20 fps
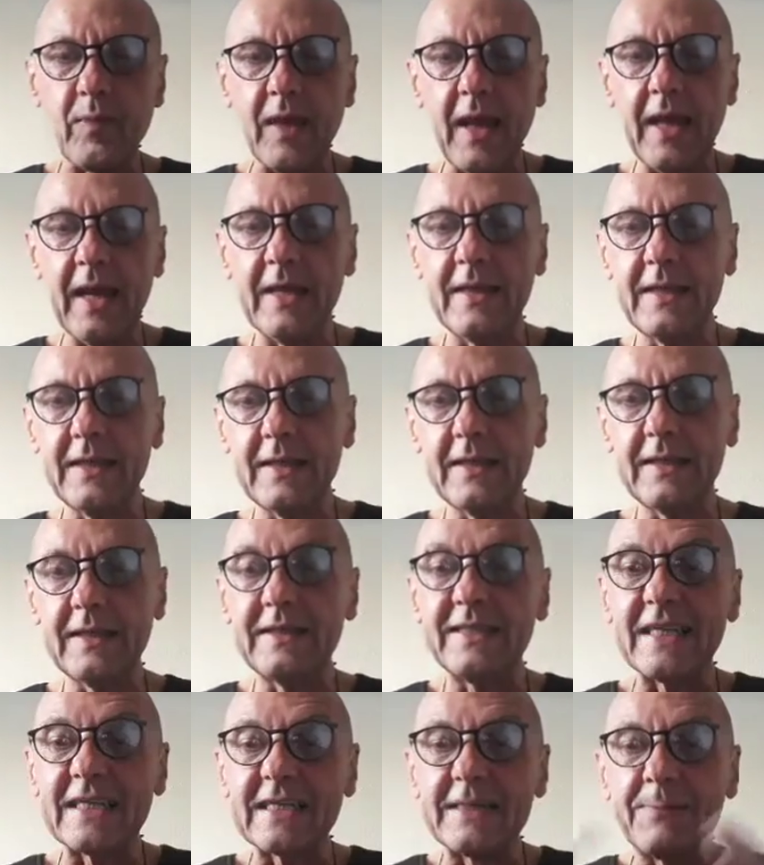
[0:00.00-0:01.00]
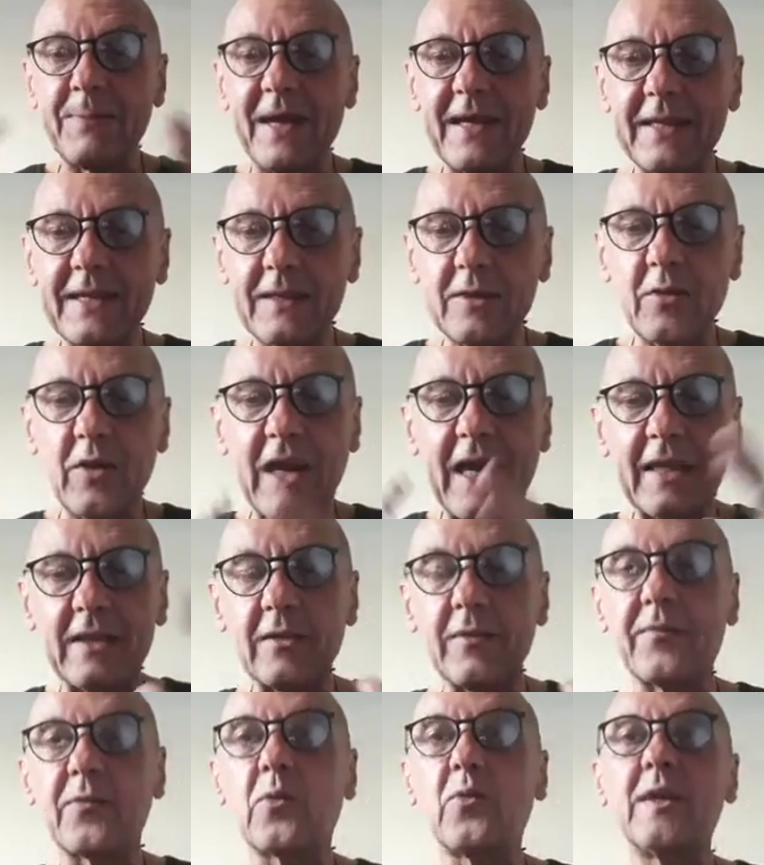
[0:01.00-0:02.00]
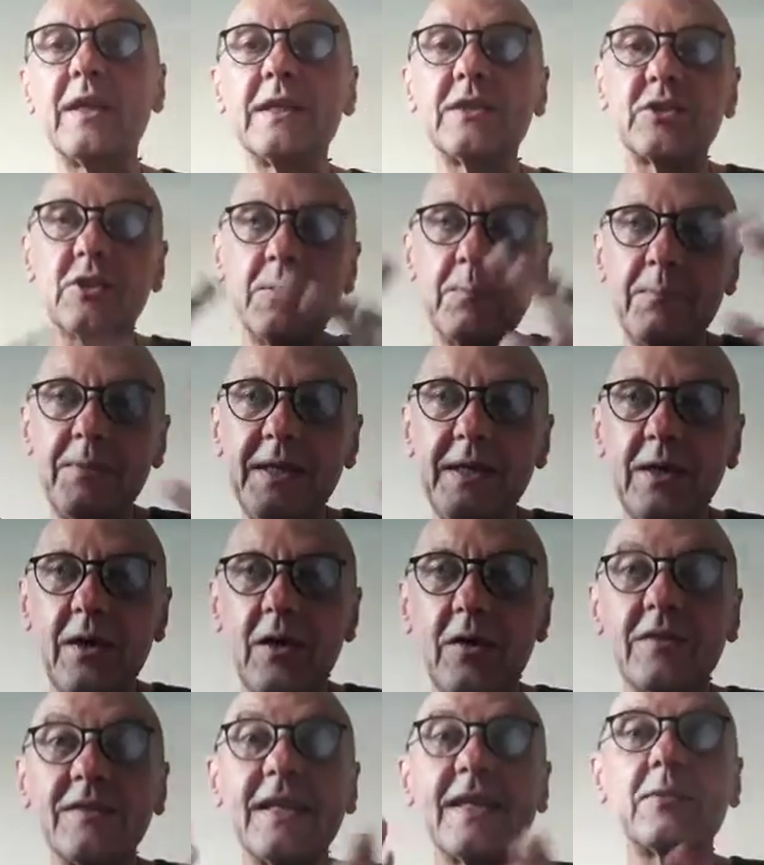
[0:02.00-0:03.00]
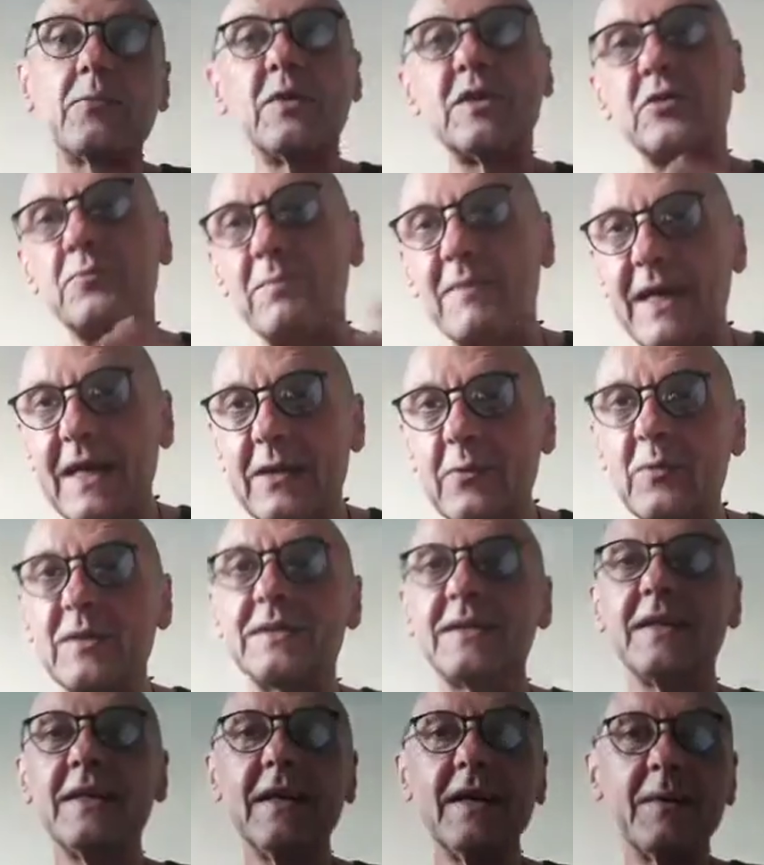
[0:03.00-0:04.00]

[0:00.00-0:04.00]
and it is expanding the light of creation beyond that which man was.